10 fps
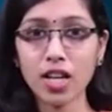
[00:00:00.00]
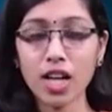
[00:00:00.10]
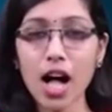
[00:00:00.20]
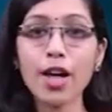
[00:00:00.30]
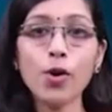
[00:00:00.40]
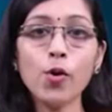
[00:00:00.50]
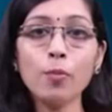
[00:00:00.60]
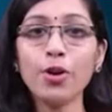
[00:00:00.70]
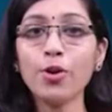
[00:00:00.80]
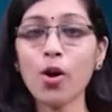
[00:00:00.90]
I
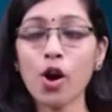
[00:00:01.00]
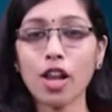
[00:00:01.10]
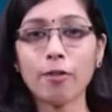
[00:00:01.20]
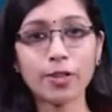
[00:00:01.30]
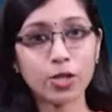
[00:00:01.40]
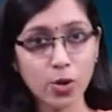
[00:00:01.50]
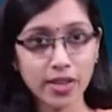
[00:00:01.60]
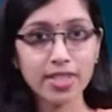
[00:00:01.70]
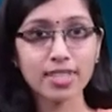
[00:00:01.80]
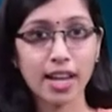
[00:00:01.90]
hope you all have
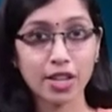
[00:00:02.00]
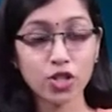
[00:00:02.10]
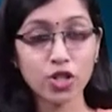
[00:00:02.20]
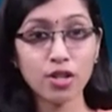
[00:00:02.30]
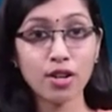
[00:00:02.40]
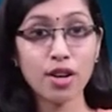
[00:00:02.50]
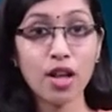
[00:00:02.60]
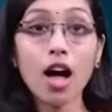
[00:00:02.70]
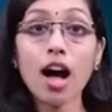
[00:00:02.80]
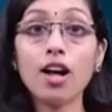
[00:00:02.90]
enjoyed this lecture.
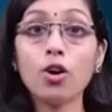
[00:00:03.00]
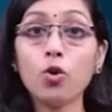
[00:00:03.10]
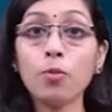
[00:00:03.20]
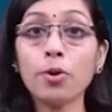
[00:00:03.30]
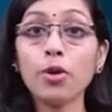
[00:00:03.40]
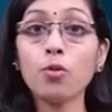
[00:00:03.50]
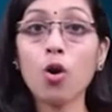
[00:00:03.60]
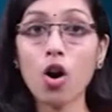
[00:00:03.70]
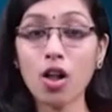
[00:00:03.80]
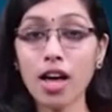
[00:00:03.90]
I hope you
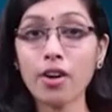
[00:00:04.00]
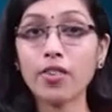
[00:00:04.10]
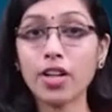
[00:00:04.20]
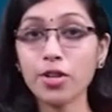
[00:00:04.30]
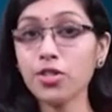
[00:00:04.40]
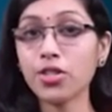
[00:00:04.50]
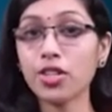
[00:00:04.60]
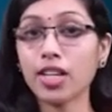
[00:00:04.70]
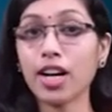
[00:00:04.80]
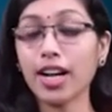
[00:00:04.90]
all have
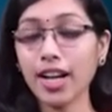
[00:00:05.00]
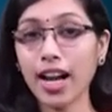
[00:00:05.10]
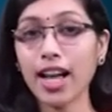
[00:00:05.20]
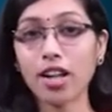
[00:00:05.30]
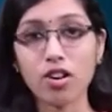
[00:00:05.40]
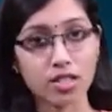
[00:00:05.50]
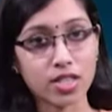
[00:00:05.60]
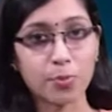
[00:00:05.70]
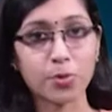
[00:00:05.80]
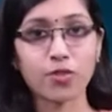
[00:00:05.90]
understood the underlying
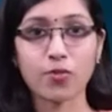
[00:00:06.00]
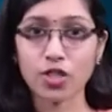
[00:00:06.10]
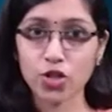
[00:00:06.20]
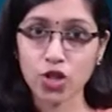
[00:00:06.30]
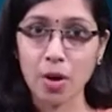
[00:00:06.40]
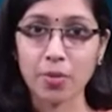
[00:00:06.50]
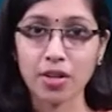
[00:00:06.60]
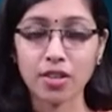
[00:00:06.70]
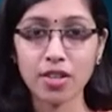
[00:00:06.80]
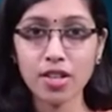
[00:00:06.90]
concepts of this
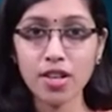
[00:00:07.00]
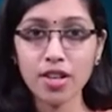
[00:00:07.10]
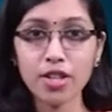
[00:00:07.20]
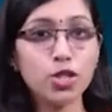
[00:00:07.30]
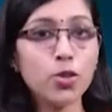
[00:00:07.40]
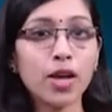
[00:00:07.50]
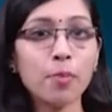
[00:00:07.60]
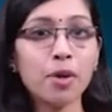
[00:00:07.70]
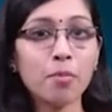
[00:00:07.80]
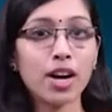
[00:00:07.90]
chapter. Do
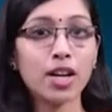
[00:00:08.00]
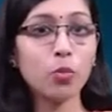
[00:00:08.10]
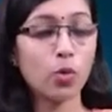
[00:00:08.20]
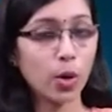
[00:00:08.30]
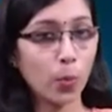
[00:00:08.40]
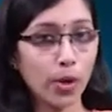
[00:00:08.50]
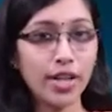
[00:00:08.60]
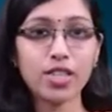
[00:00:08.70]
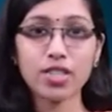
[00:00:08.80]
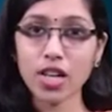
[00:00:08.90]
keep in mind what we
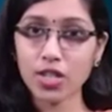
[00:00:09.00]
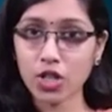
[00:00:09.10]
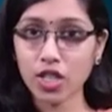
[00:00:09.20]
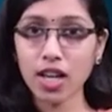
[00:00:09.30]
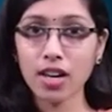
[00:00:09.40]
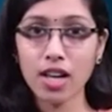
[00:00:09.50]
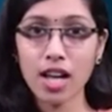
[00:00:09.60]
discussed today.